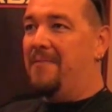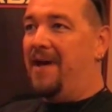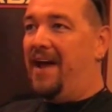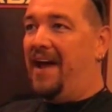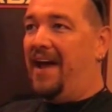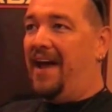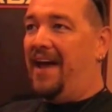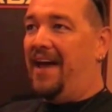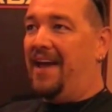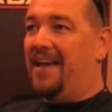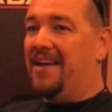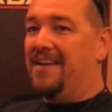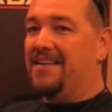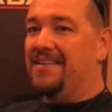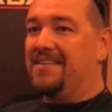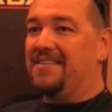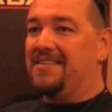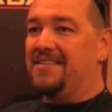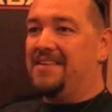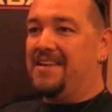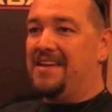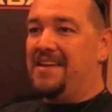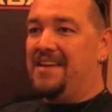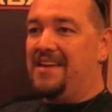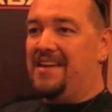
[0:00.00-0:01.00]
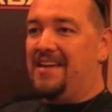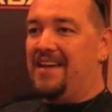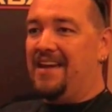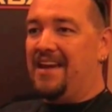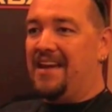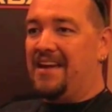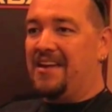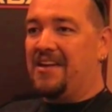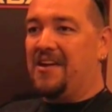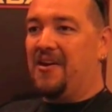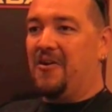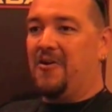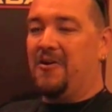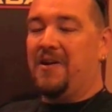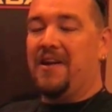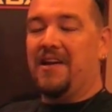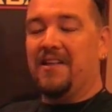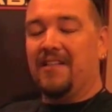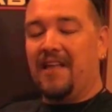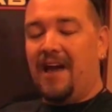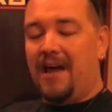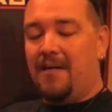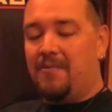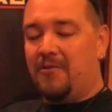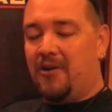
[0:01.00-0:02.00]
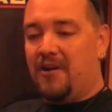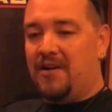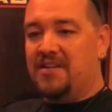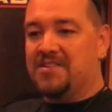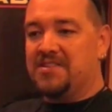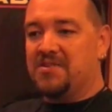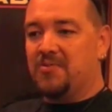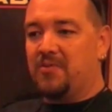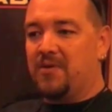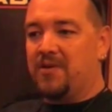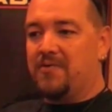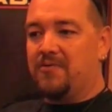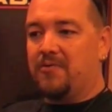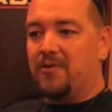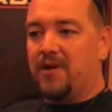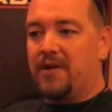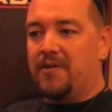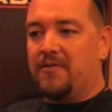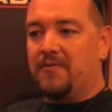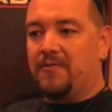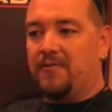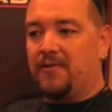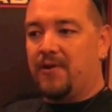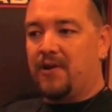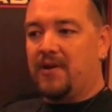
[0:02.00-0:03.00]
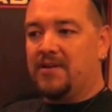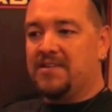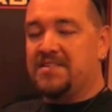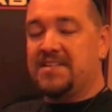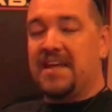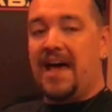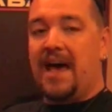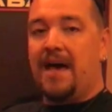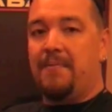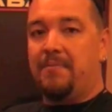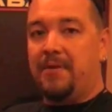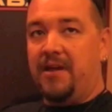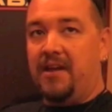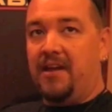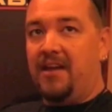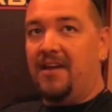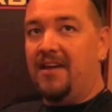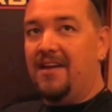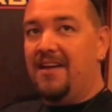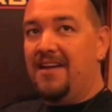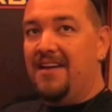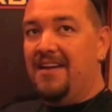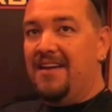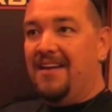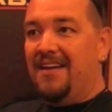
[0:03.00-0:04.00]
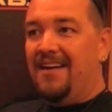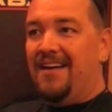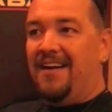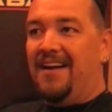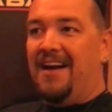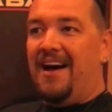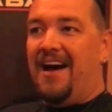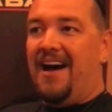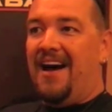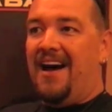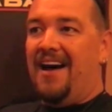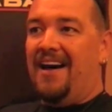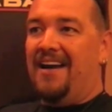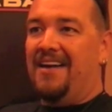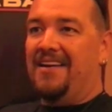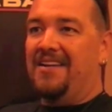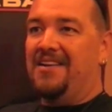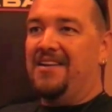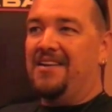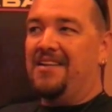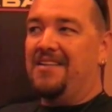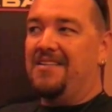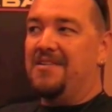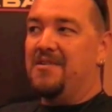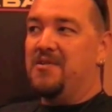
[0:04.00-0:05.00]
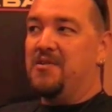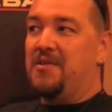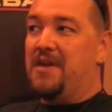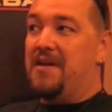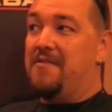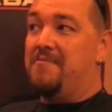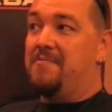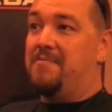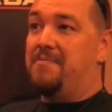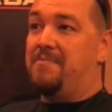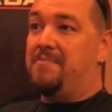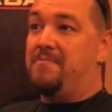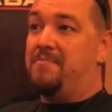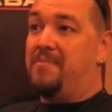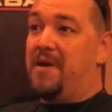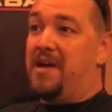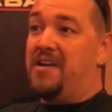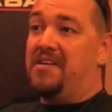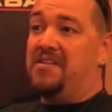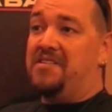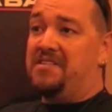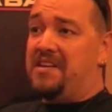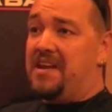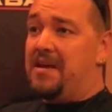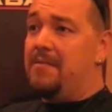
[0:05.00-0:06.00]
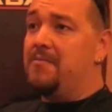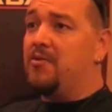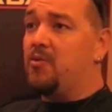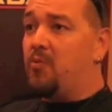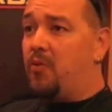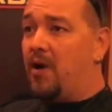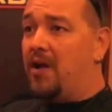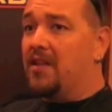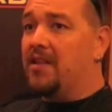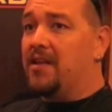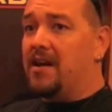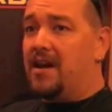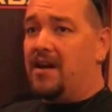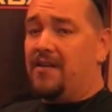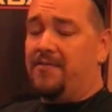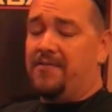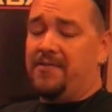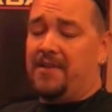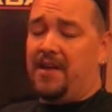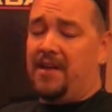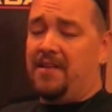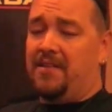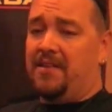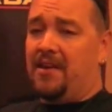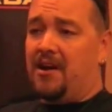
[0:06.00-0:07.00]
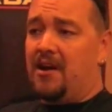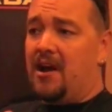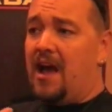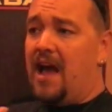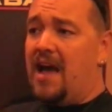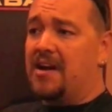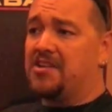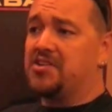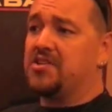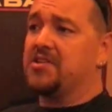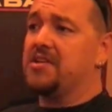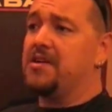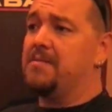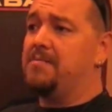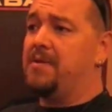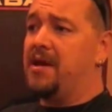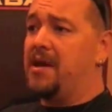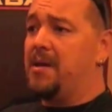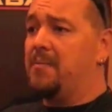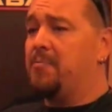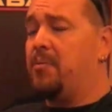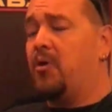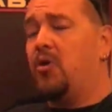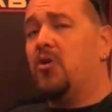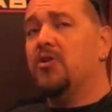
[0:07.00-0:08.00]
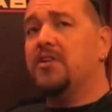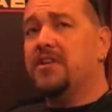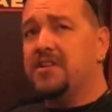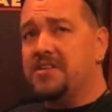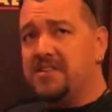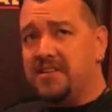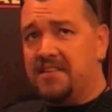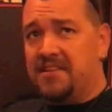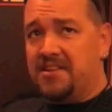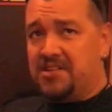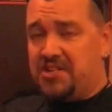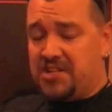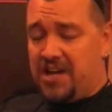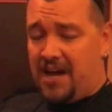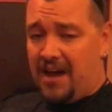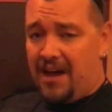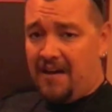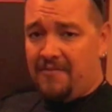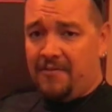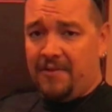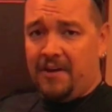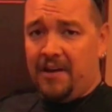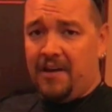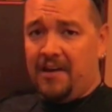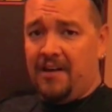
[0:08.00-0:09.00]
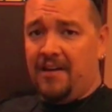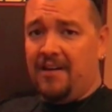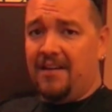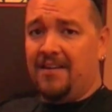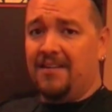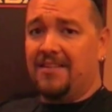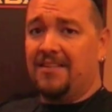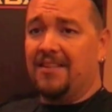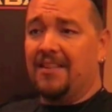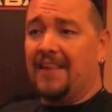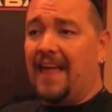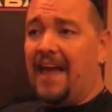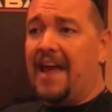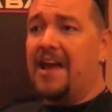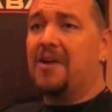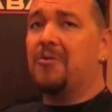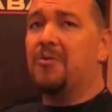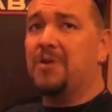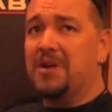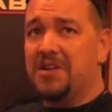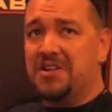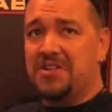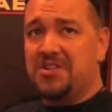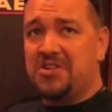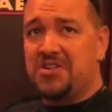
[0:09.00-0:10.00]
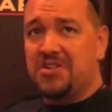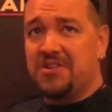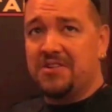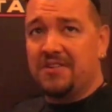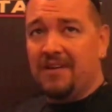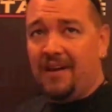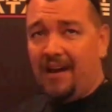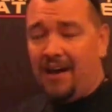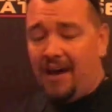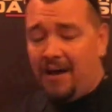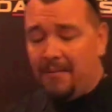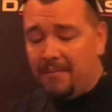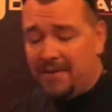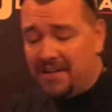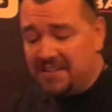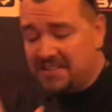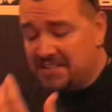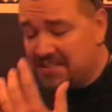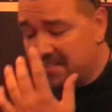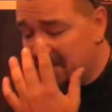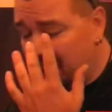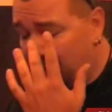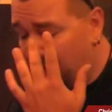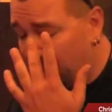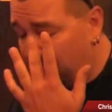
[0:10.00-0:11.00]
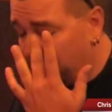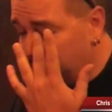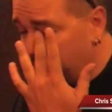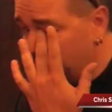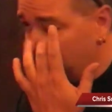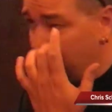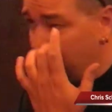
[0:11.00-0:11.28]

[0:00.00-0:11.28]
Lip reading: and the encoding libraries that we've written for ESAPI, they've been deemed well enough that they're actually being pulled into the Java language itself.